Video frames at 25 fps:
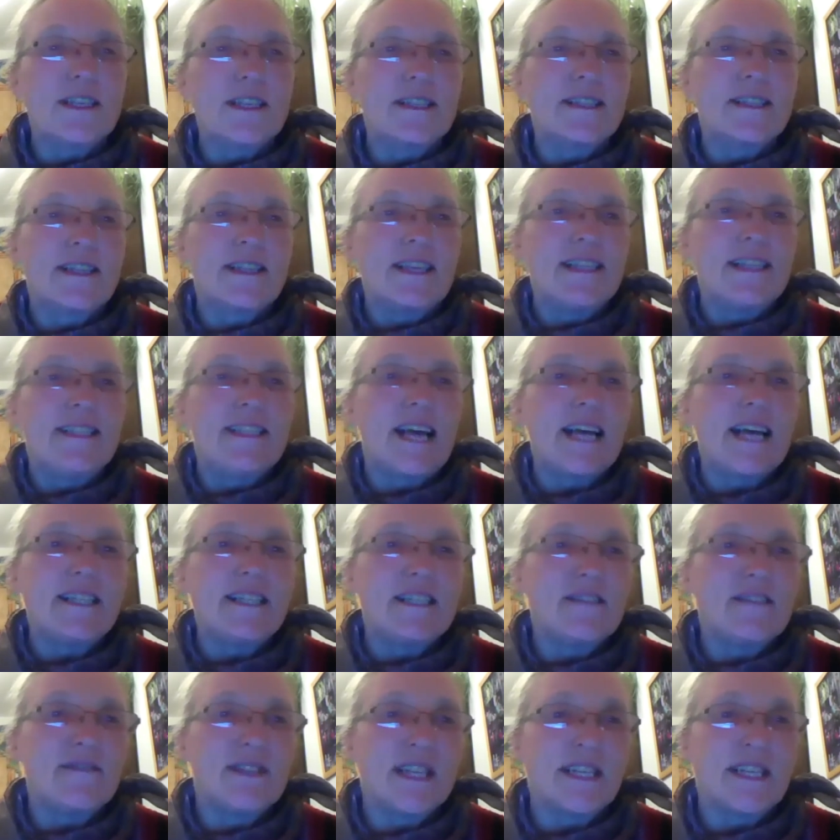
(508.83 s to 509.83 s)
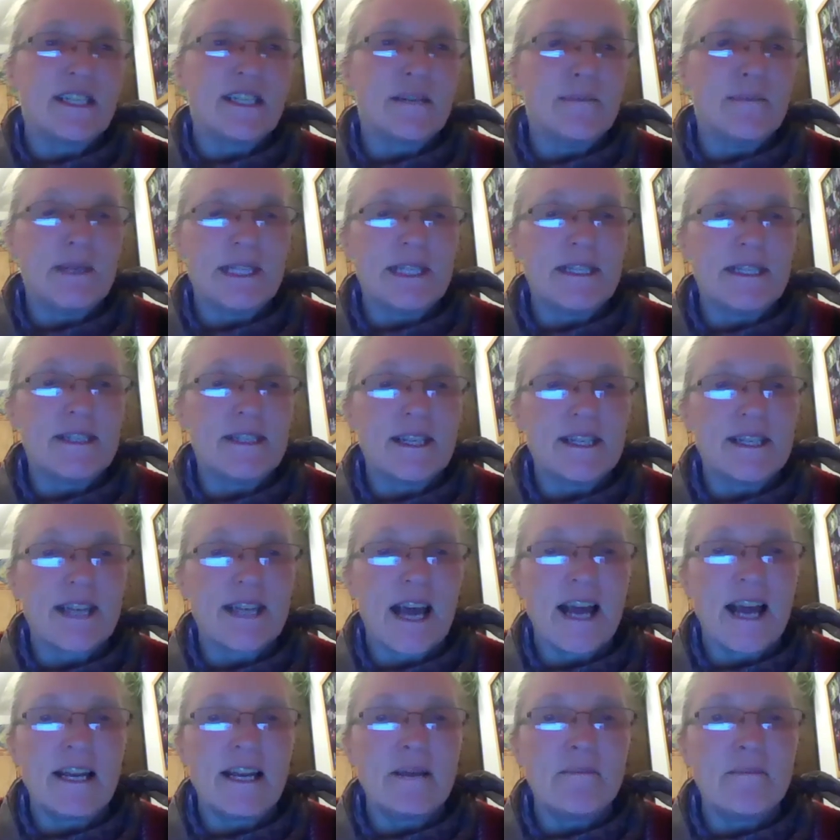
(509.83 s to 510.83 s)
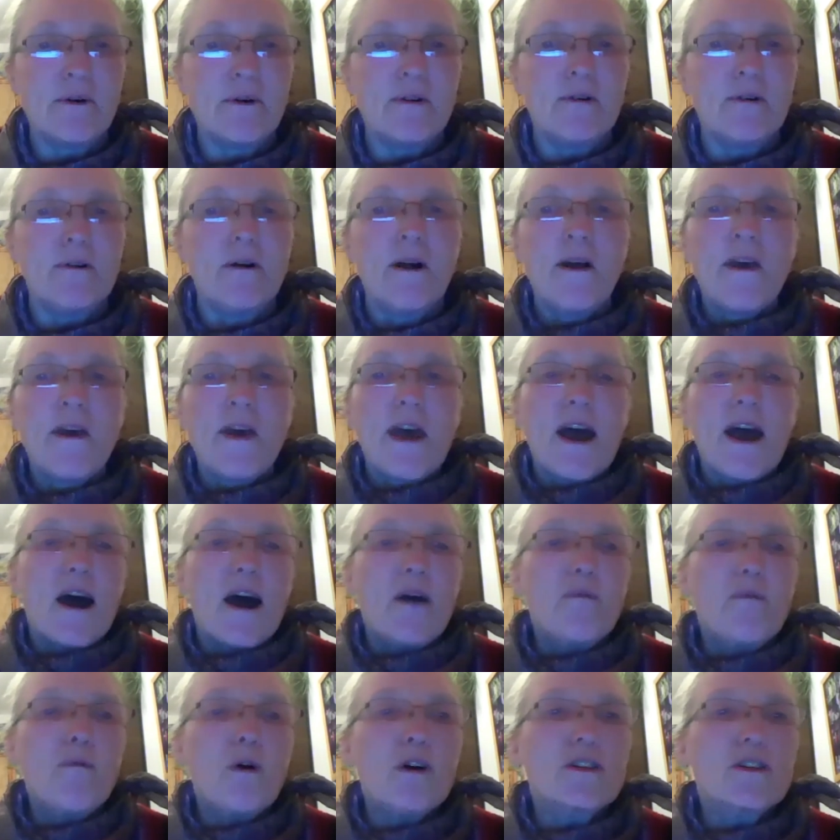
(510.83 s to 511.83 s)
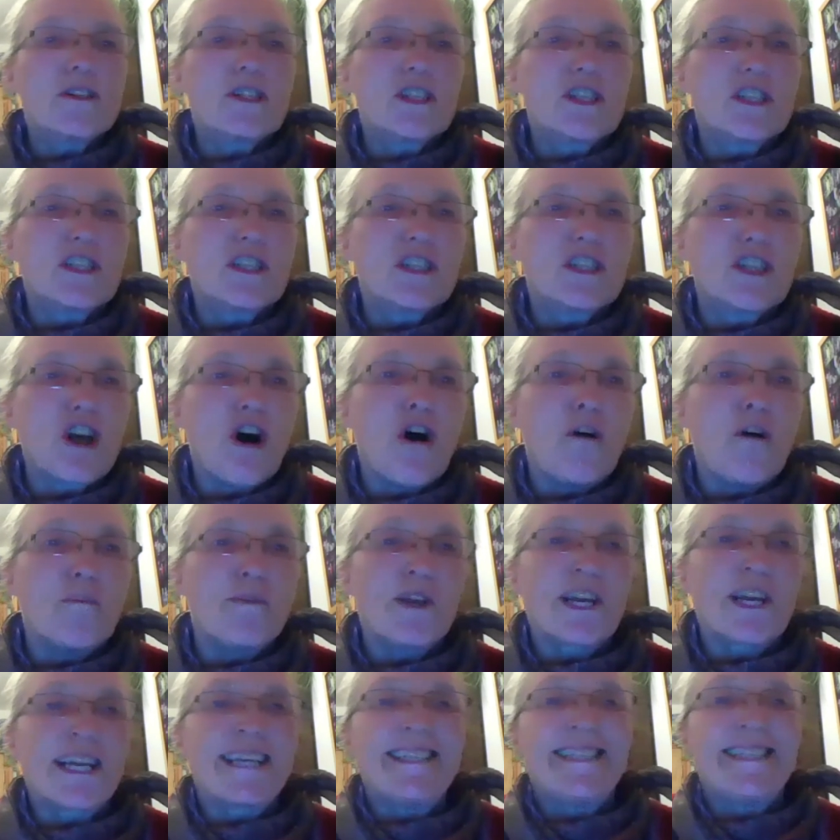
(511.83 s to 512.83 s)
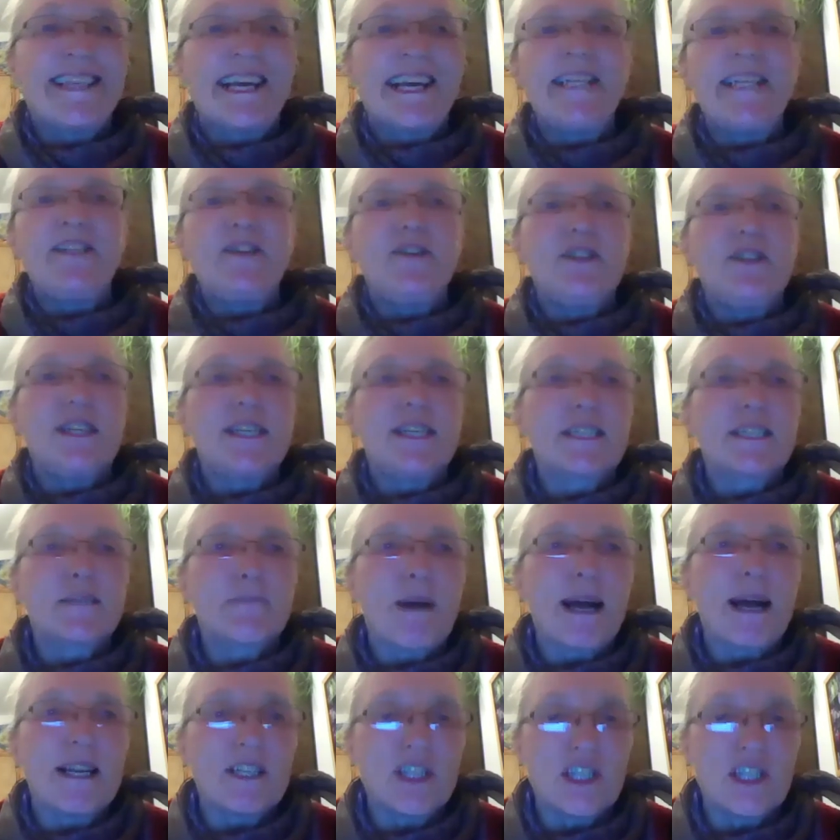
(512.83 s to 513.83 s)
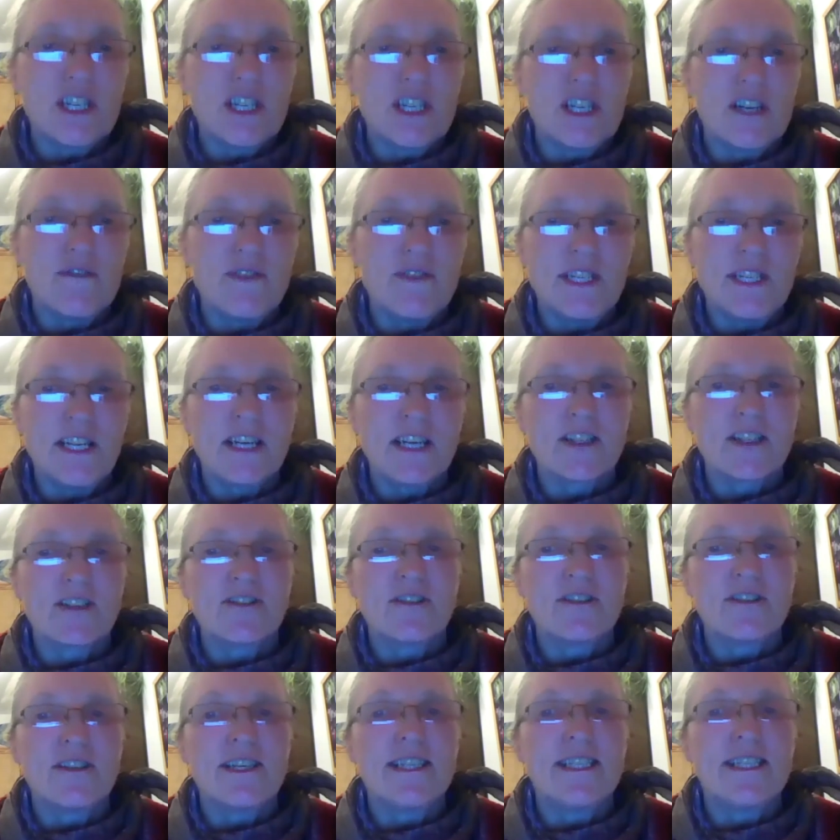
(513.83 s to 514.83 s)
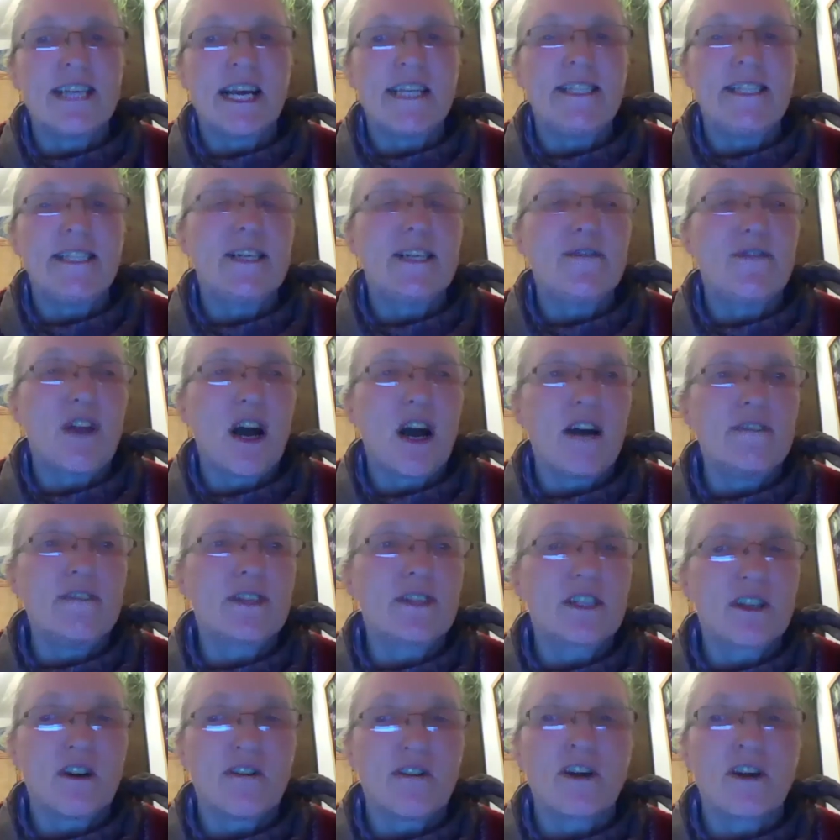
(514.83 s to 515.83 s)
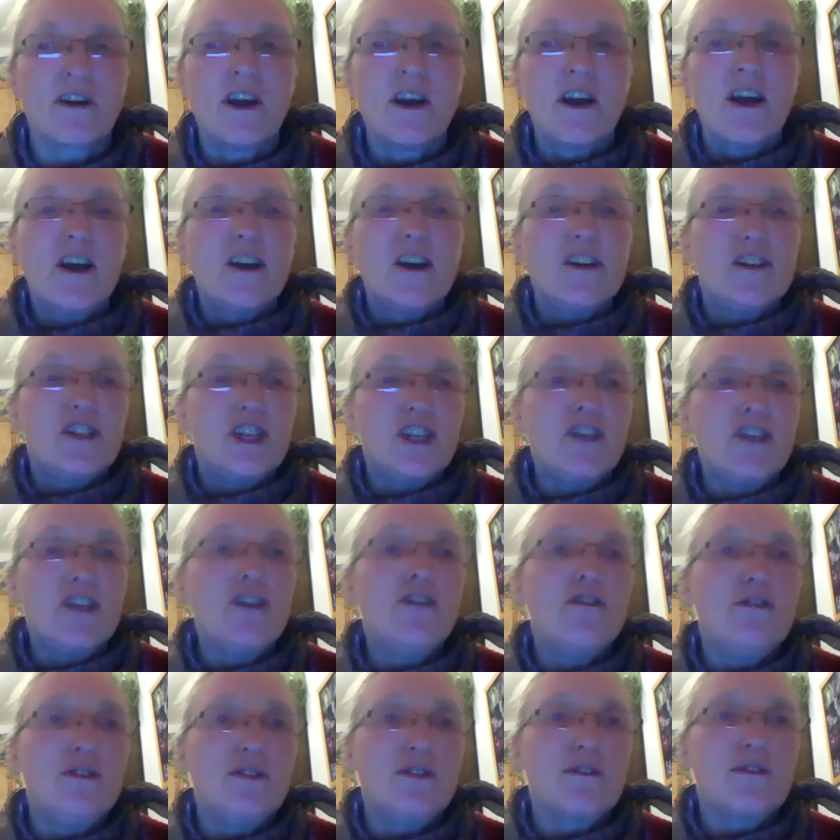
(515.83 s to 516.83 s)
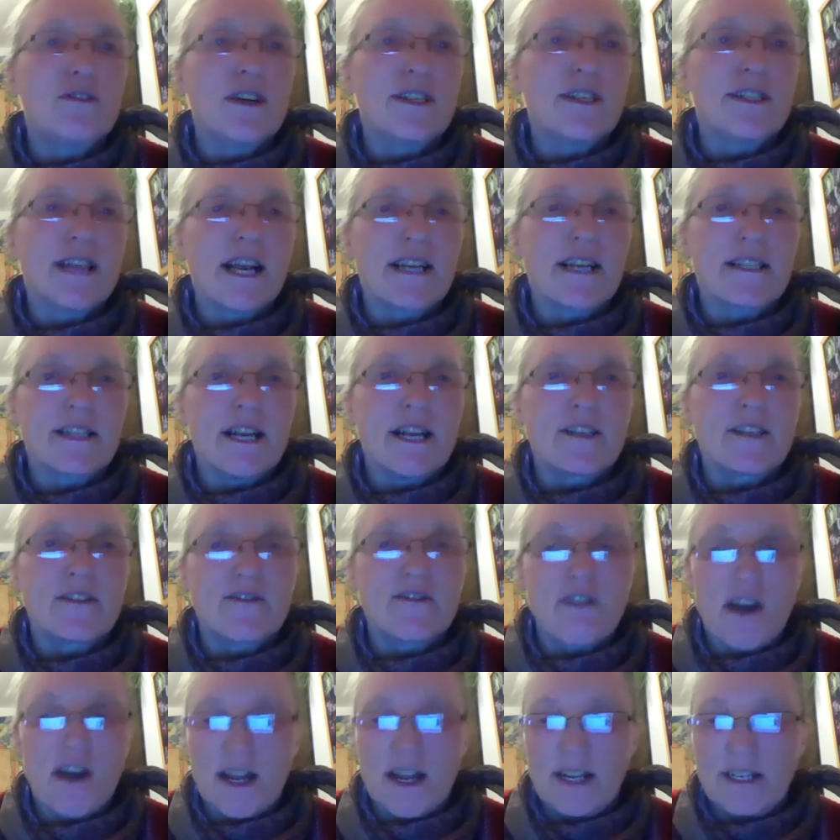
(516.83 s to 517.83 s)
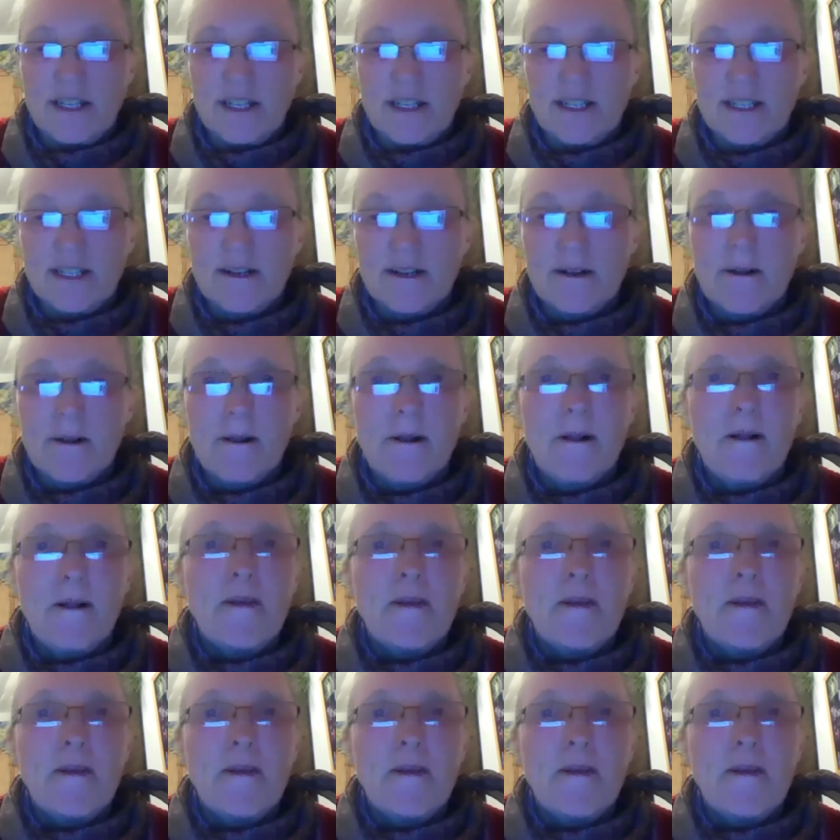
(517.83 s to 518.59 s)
the intensive system isn't sustainable, and what's to stop the continued expansion of industrial intensive livestock to use all those excess grains?